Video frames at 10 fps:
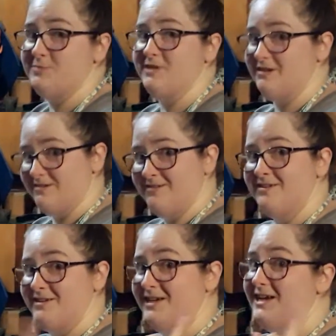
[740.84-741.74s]
me,
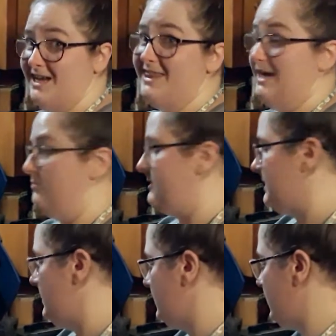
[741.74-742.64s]
that one's
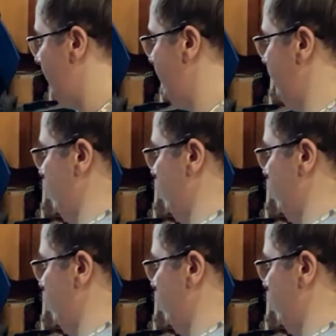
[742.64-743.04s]
gonna save